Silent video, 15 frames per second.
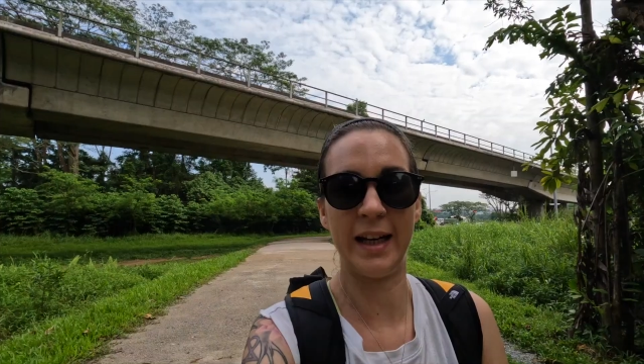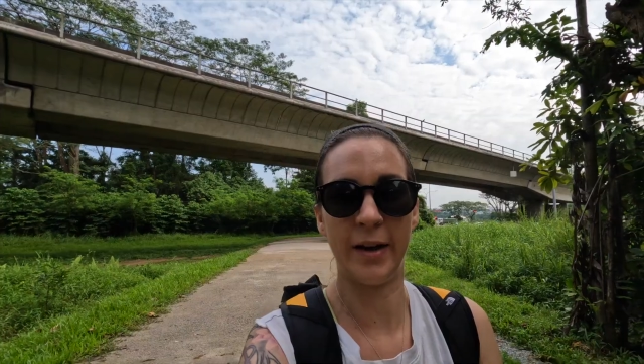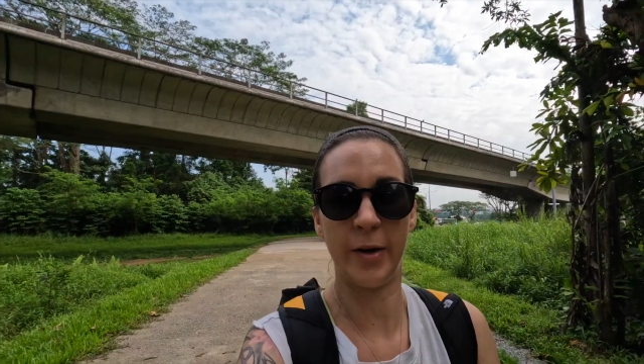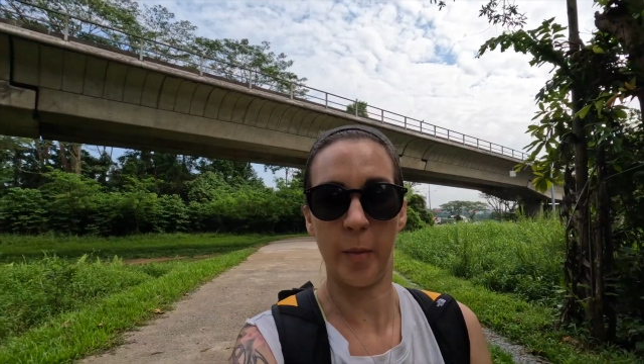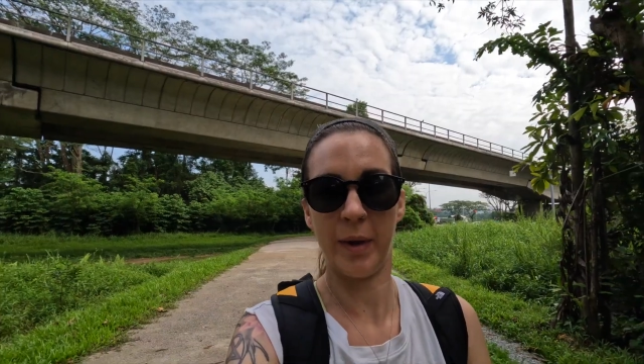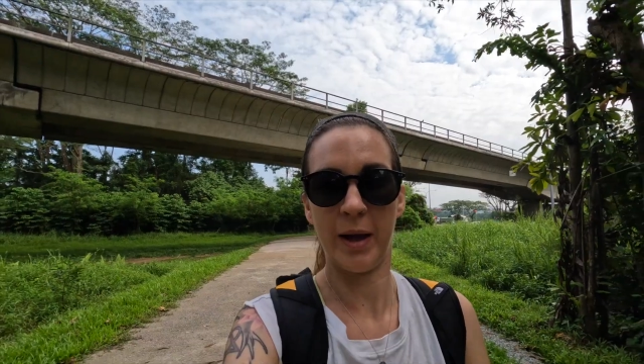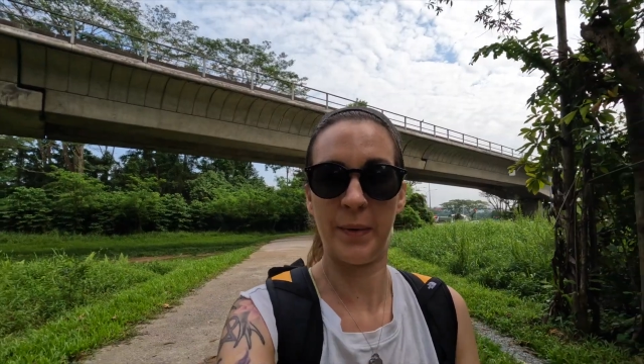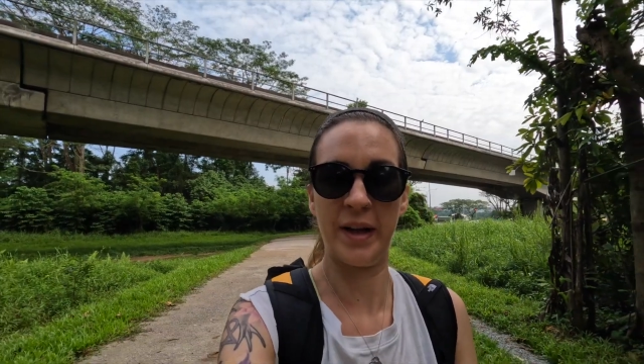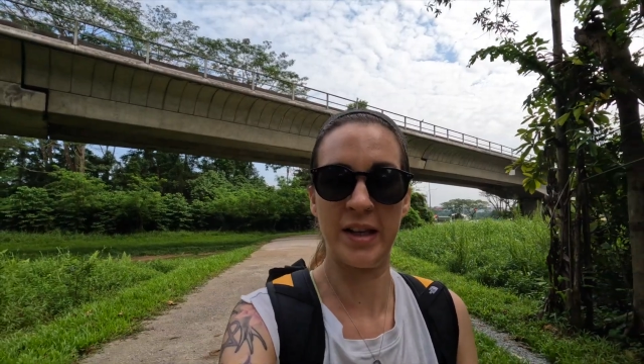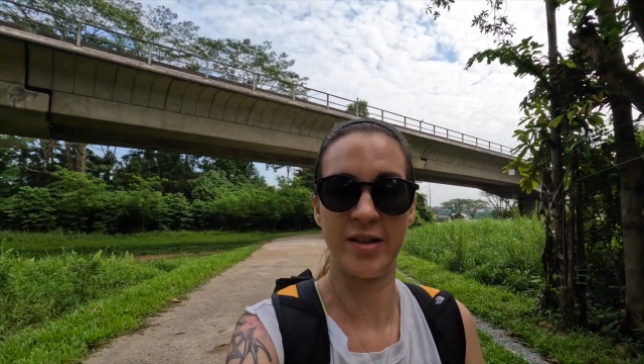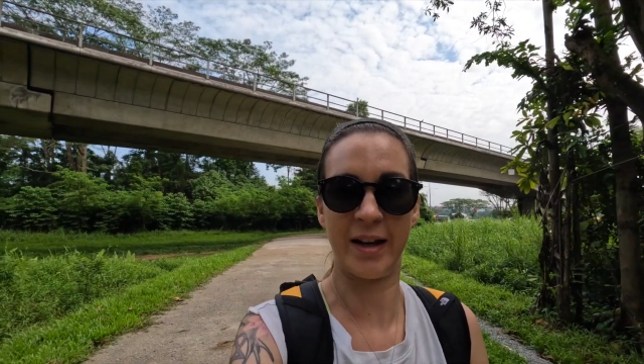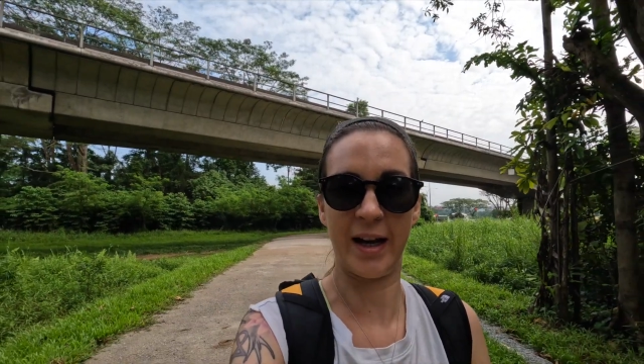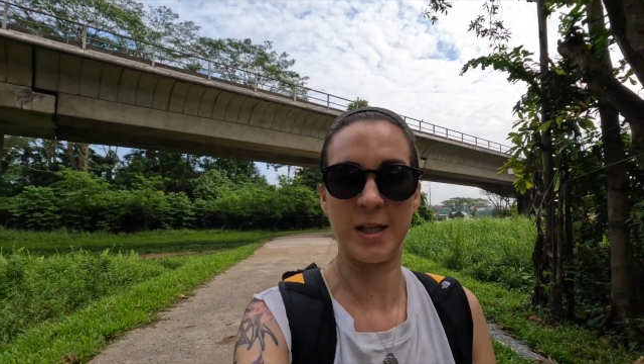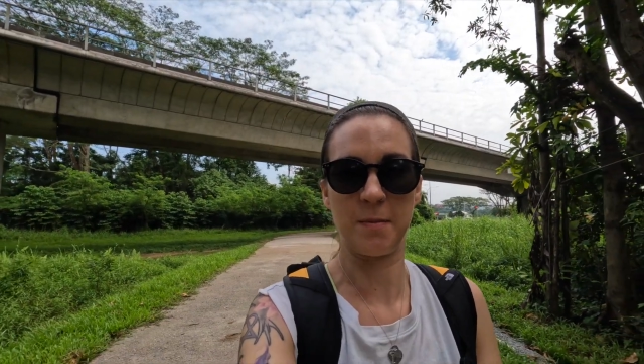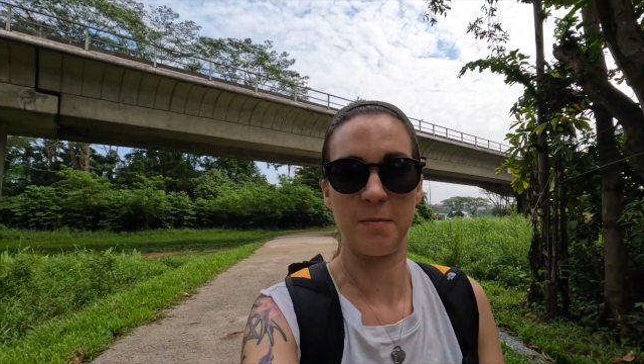little bit when I
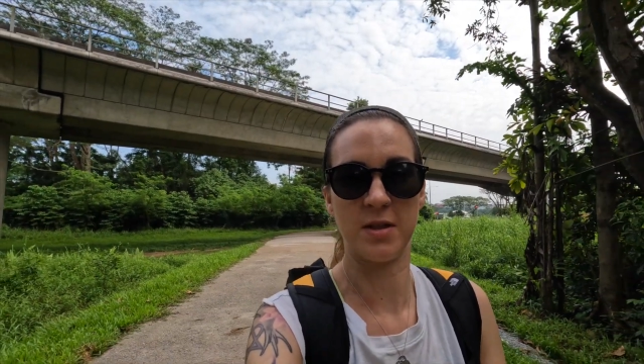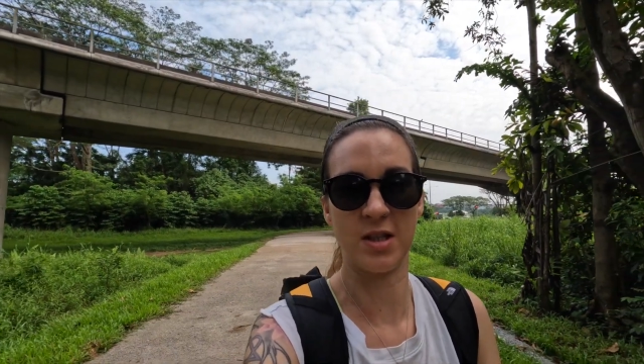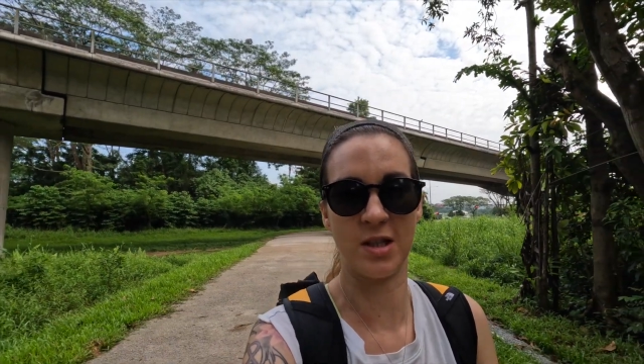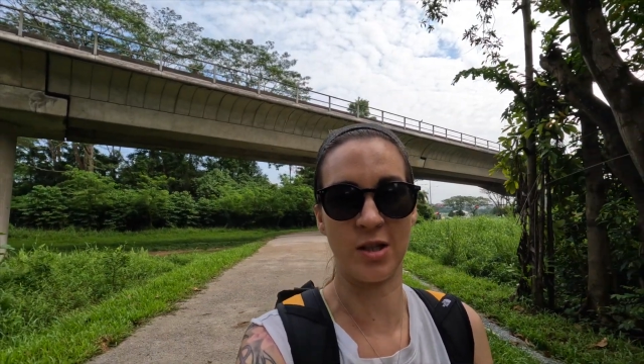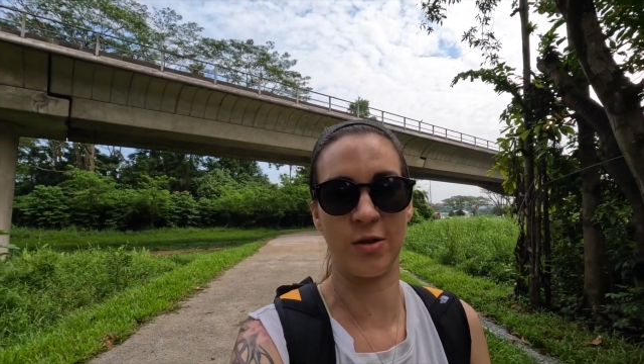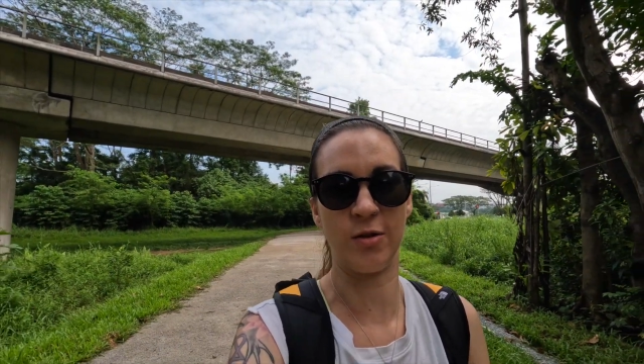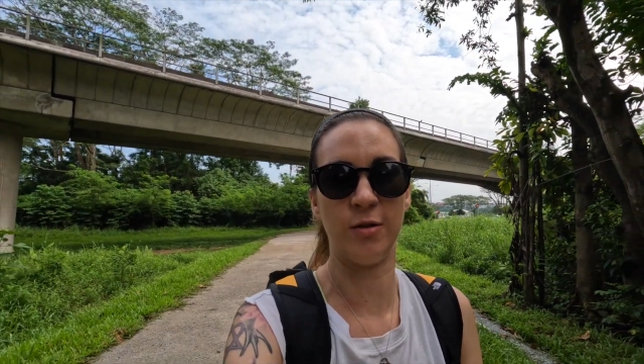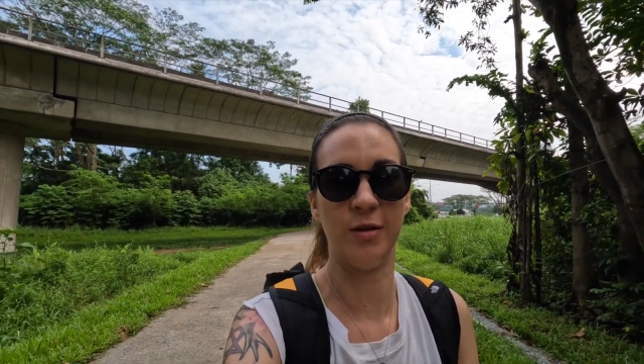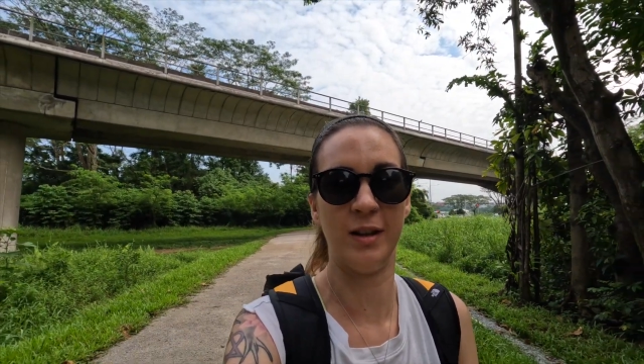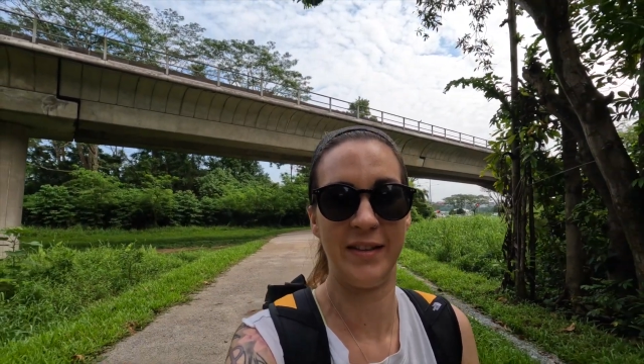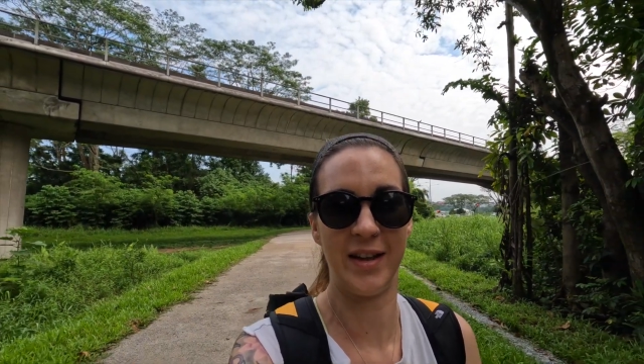took Aspen to school,